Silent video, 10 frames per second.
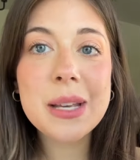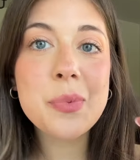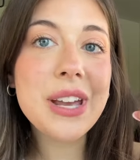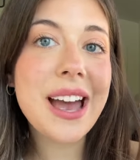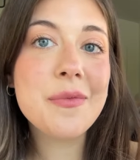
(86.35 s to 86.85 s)

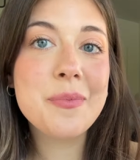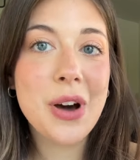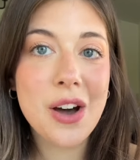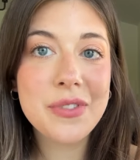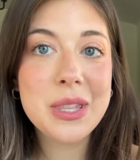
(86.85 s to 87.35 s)
up we have
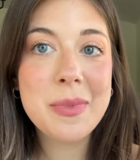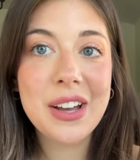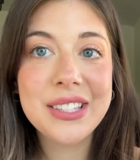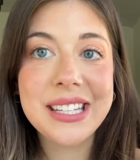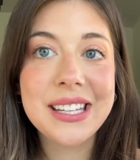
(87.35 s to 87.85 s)
Mauve in the
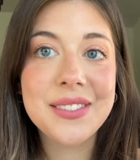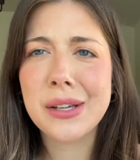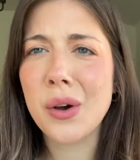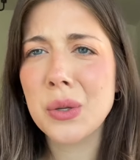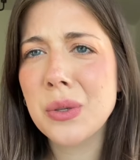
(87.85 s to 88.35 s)
Maldives.
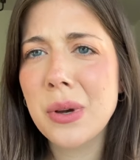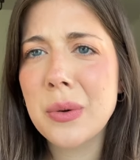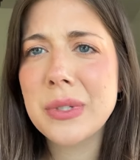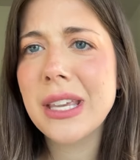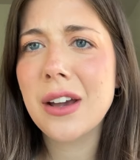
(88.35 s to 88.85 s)
Also, I
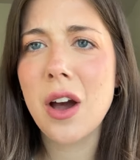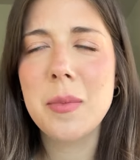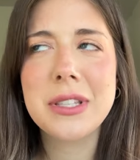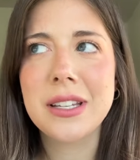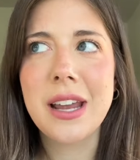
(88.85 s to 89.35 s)
always get
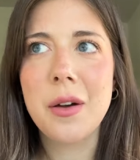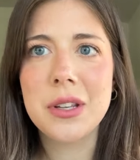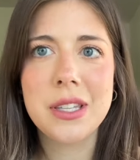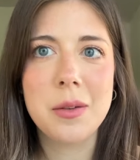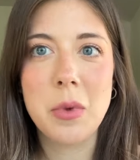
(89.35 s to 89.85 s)
comments on how I
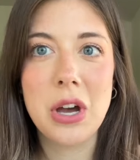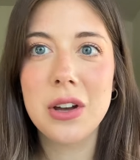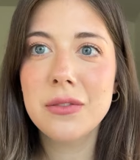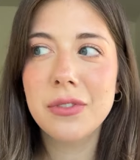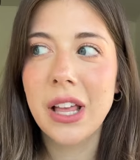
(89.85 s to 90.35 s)
say
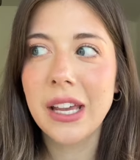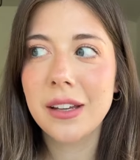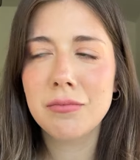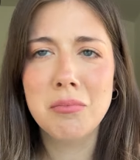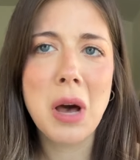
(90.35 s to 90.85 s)
mauve,
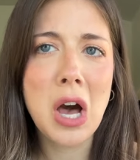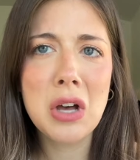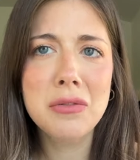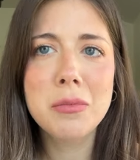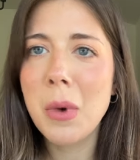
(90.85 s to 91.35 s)
like
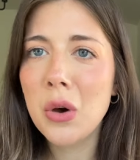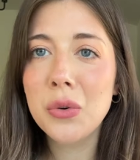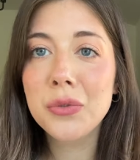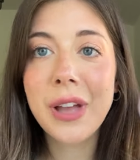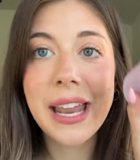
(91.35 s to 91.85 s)

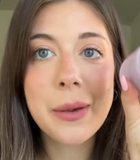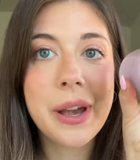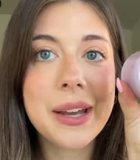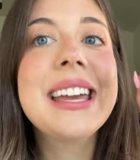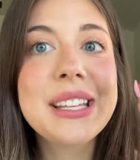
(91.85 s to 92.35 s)
mauve.
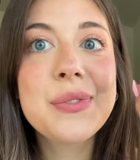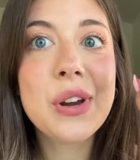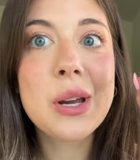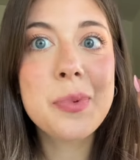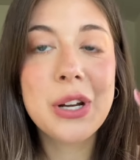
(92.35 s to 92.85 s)
Anyway, it's
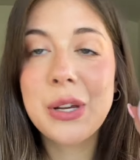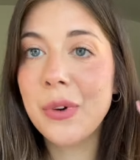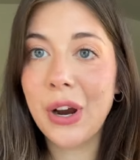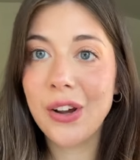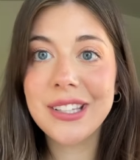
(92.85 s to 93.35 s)
very pretty
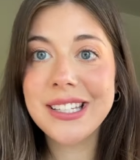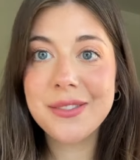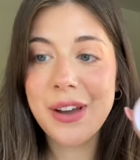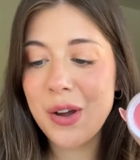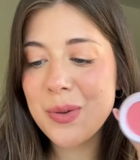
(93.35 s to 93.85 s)
regardless
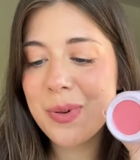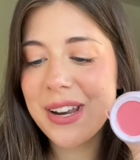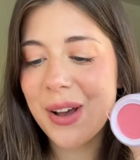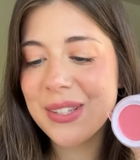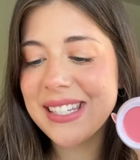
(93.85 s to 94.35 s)
of how you
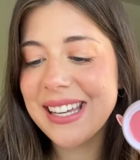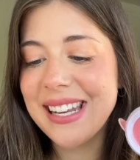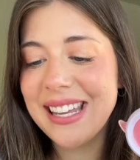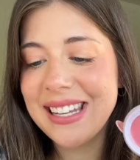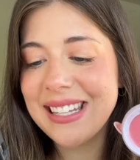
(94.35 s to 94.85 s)
pronounce
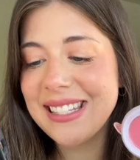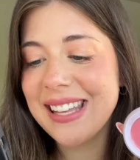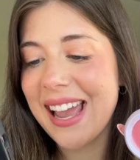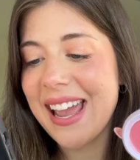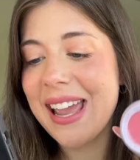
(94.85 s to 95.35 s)
it. It is
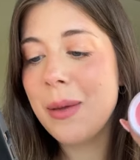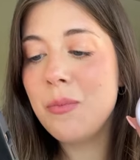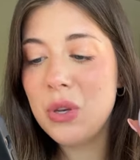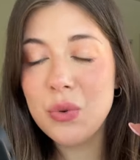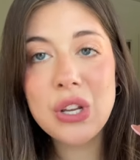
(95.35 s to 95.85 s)
a
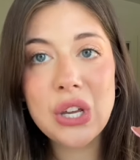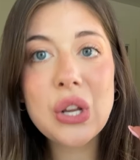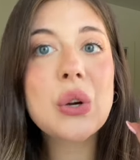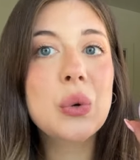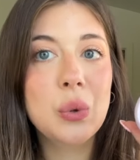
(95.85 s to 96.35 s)

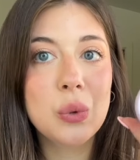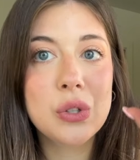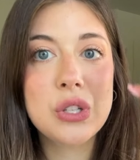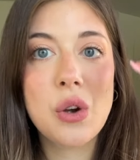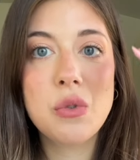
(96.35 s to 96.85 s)
muted,
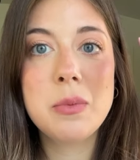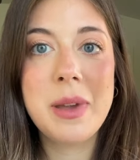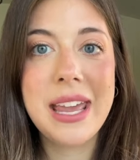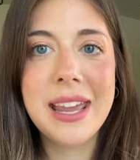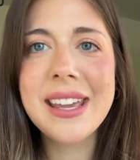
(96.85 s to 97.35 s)
cool toned
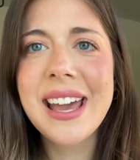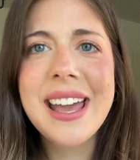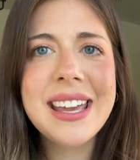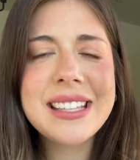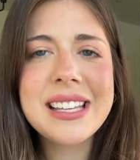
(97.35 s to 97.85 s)
pink.
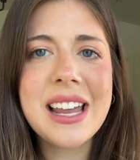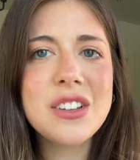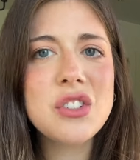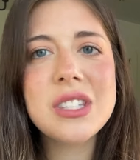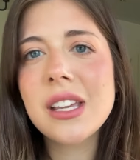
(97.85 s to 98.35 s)
It's kind
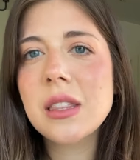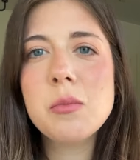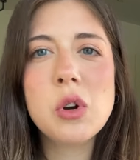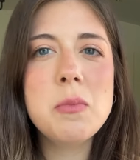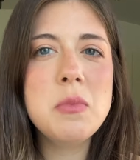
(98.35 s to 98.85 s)
of just like the
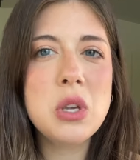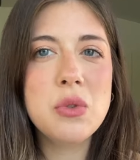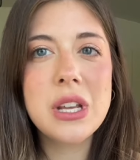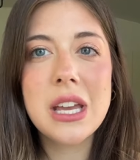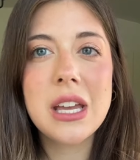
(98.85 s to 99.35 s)
more
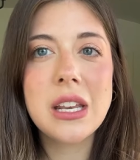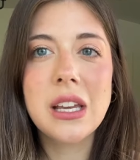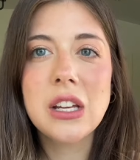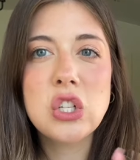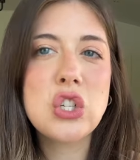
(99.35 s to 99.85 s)

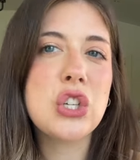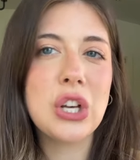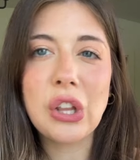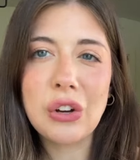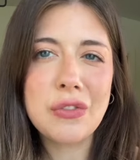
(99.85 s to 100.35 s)
muted,
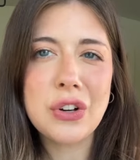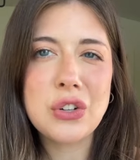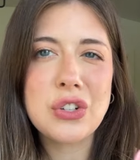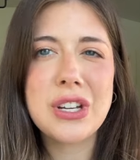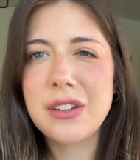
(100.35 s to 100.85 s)
chiller
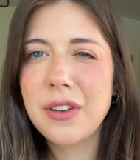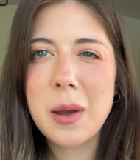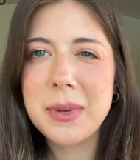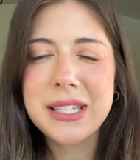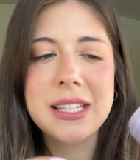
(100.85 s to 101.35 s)
version of
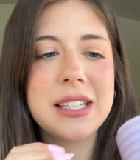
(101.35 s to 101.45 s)
Hibiscus